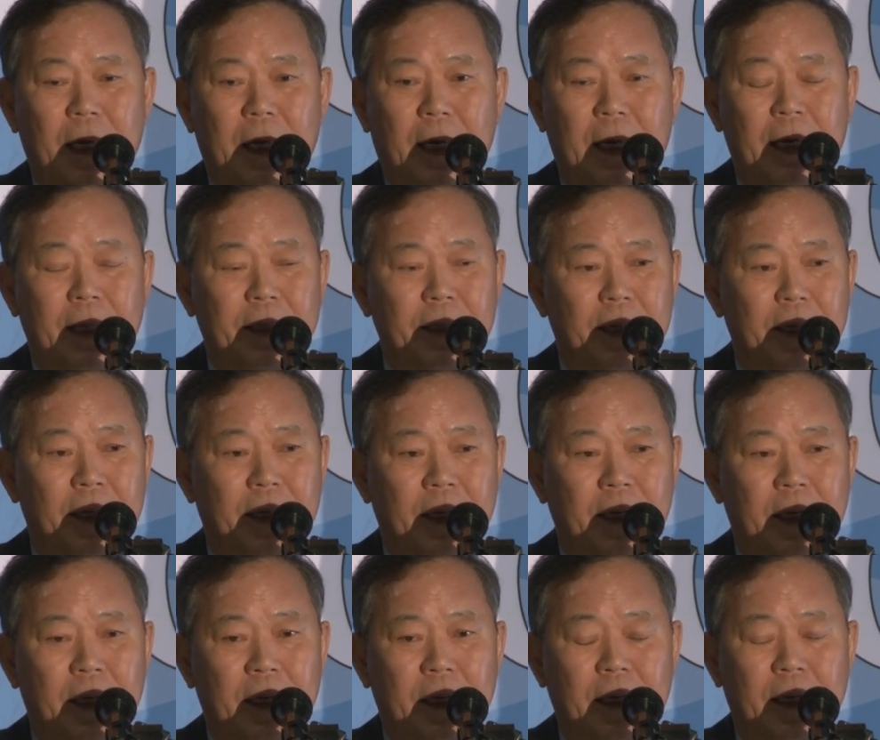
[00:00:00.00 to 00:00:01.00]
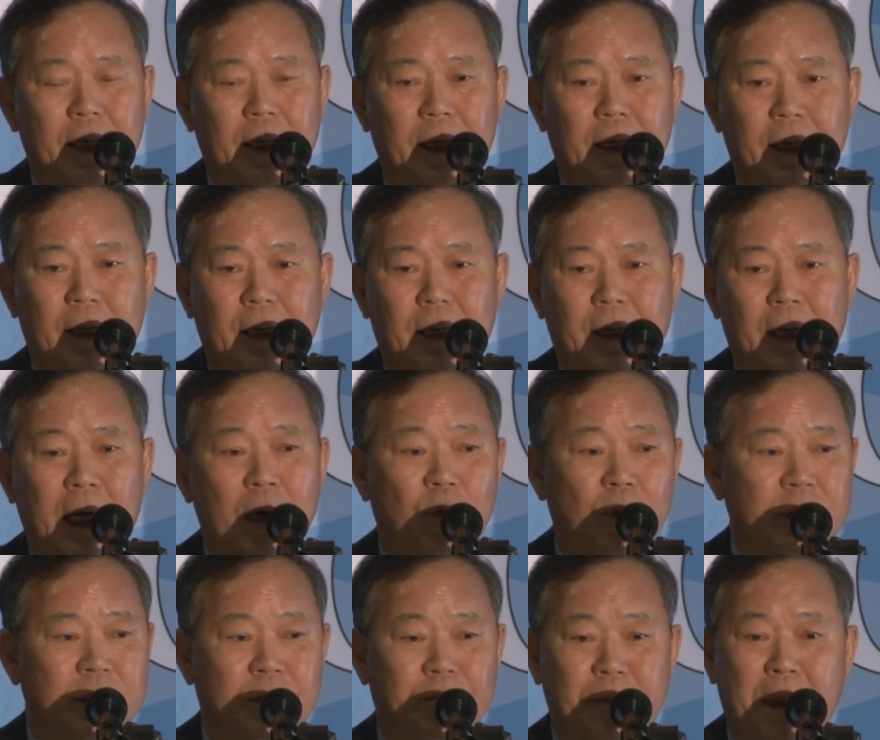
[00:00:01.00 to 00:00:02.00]
And I
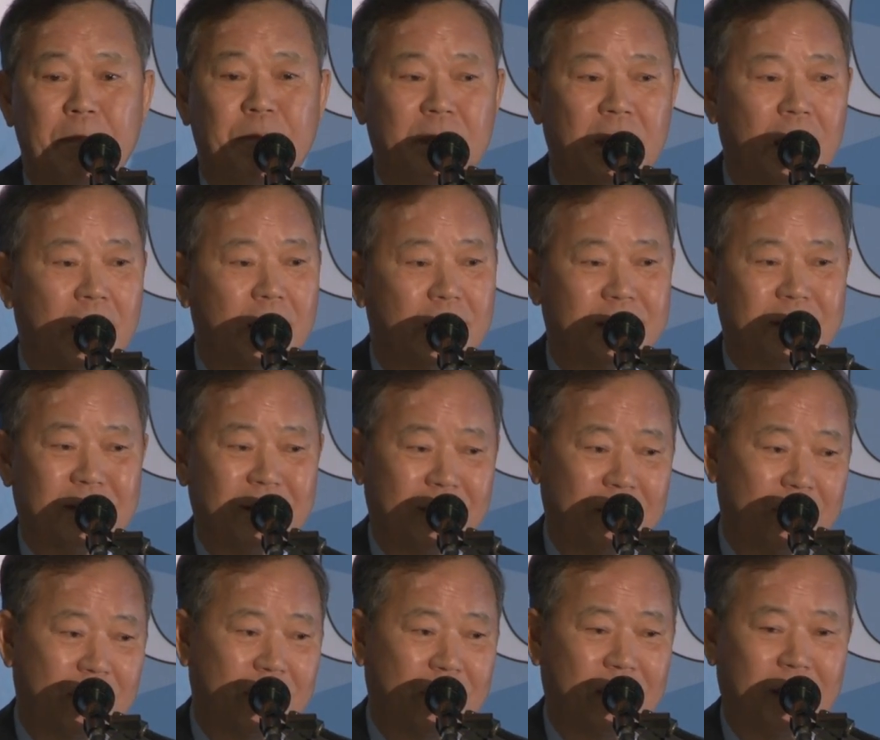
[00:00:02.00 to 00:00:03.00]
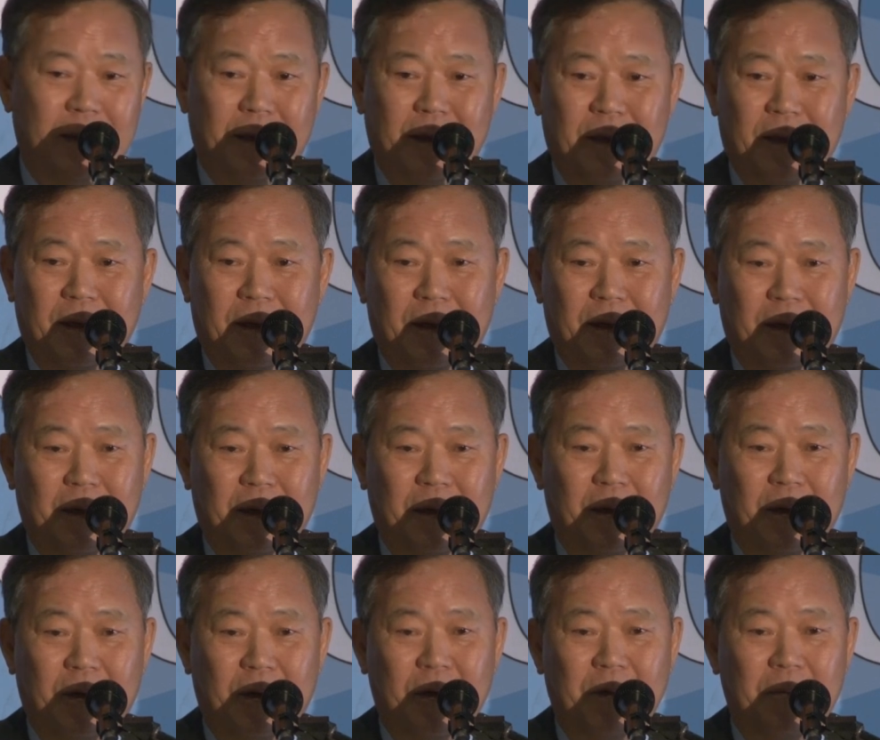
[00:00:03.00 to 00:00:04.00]
was baptized
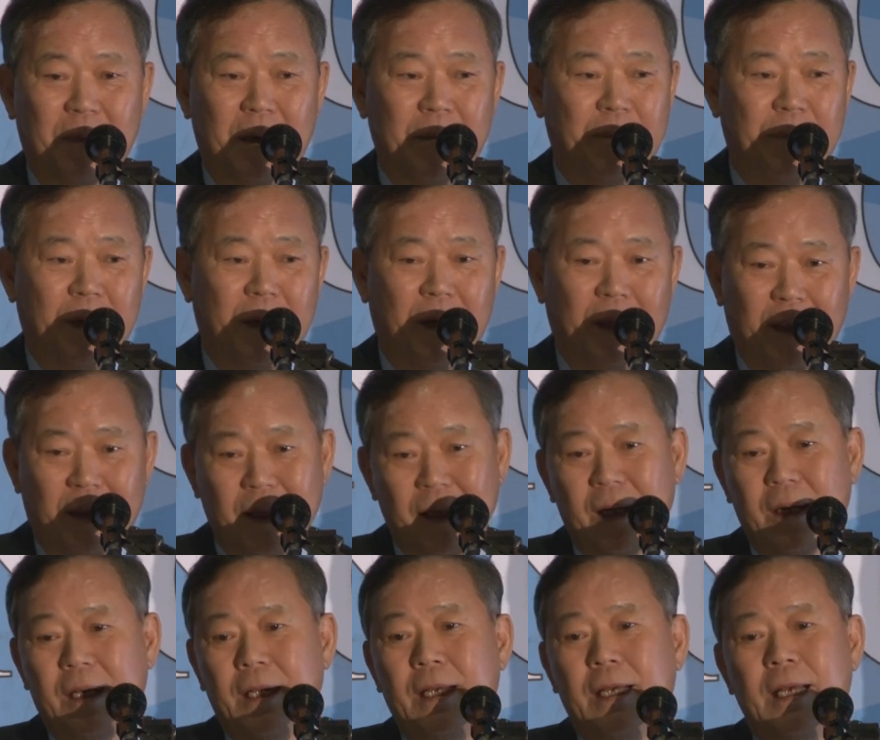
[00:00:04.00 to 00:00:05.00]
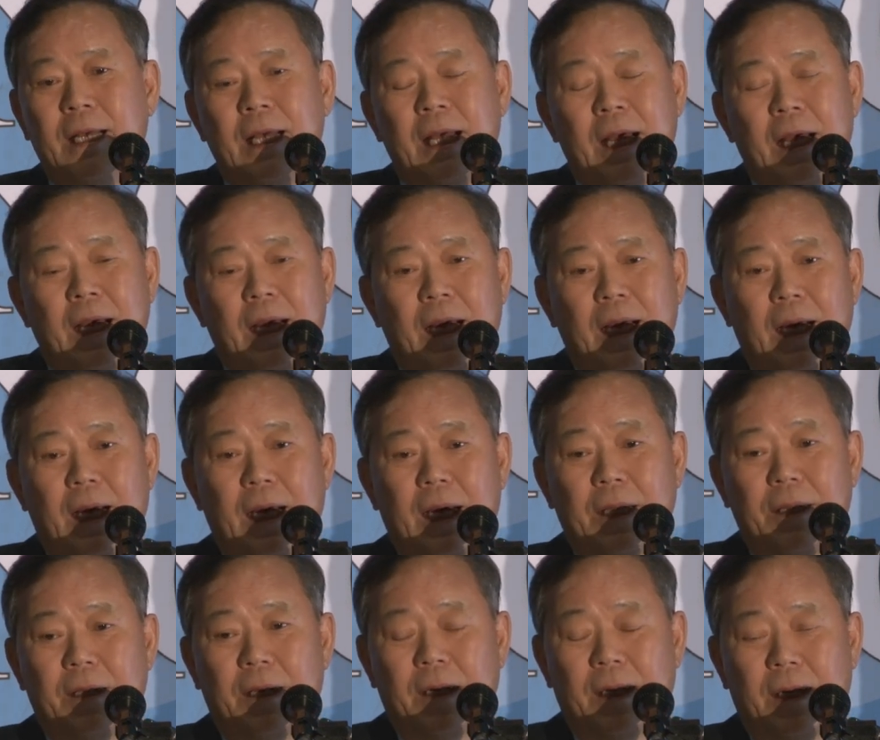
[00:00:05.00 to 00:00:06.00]
on my birth.
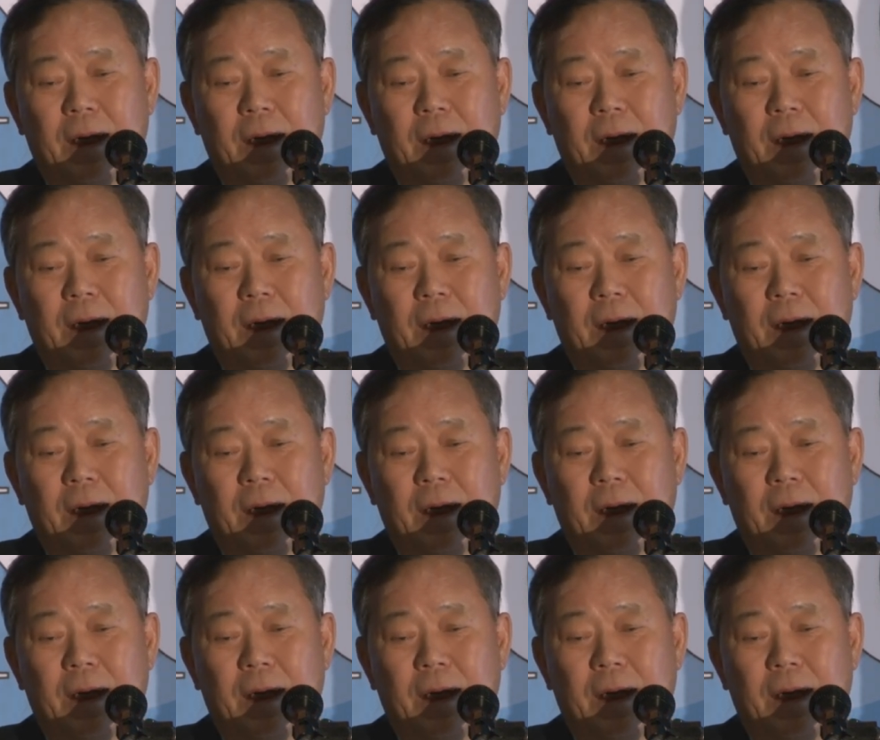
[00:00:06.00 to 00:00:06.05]
And